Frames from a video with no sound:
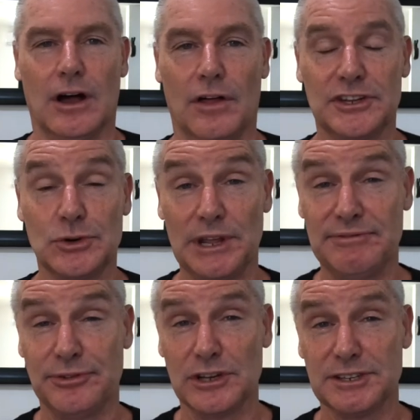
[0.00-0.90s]
On the
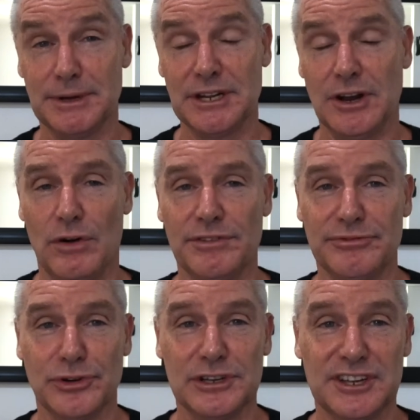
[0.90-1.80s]
21st minute of the
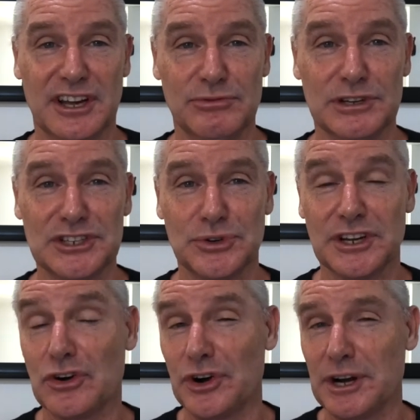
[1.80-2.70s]
first half, we saw an
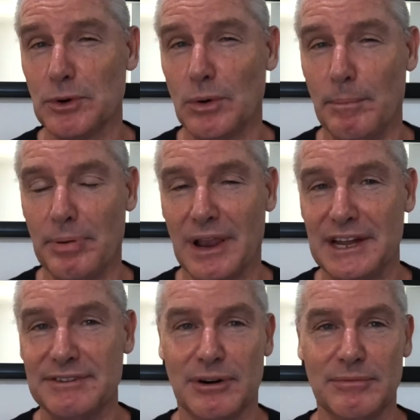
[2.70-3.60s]
incredible
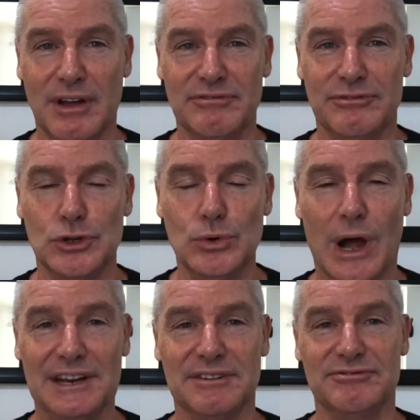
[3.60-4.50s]
play from
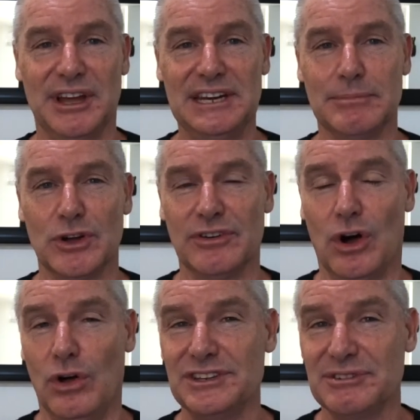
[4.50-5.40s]
Duhan van der
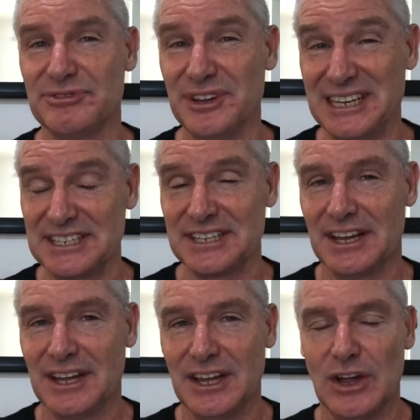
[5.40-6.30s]
Merwe on defence
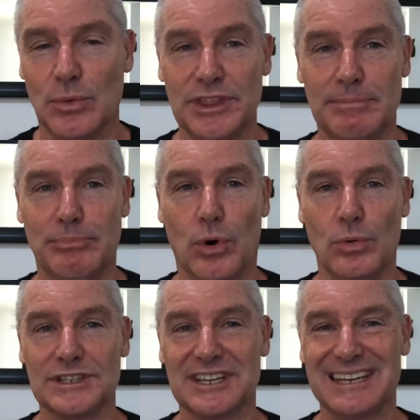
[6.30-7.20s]
when the
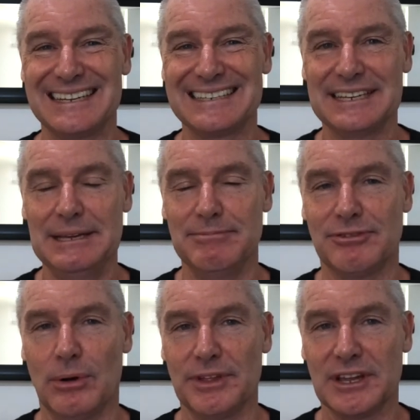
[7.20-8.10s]
ball was kicked deep
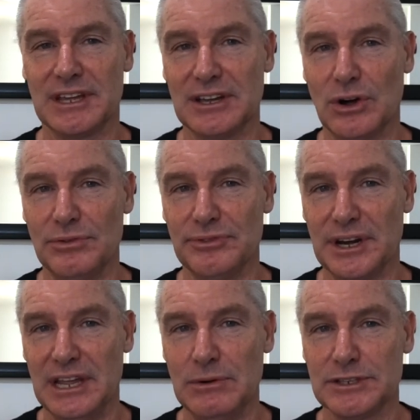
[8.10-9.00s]
from the kickoff
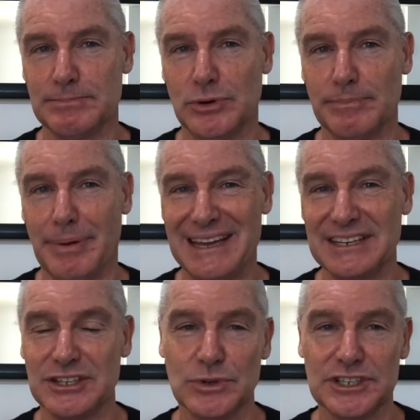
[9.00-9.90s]
and he was put back
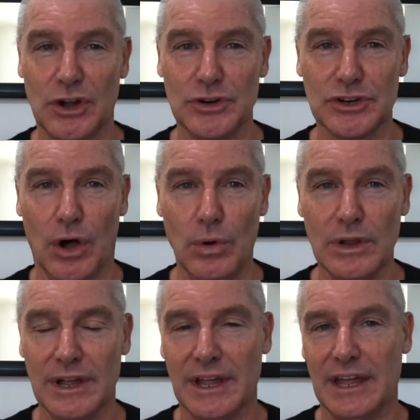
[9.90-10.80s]
into his own
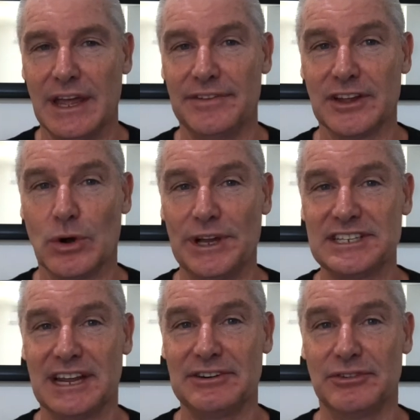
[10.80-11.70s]
goal, and the
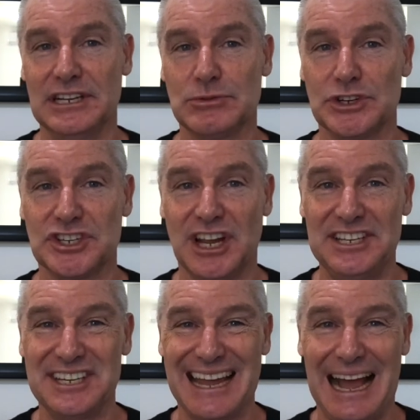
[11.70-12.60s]
Queensland Reds were
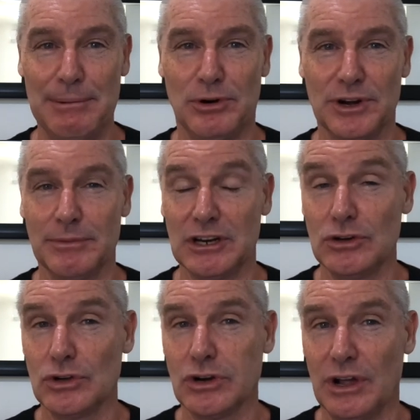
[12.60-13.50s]
chasing up on him. It
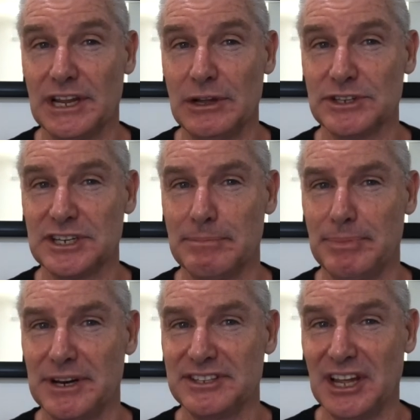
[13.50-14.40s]
looked like he was in a
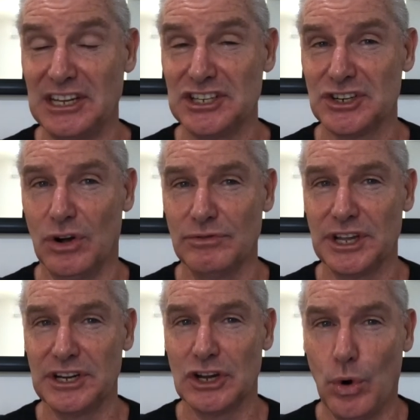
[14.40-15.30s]
bit of danger of getting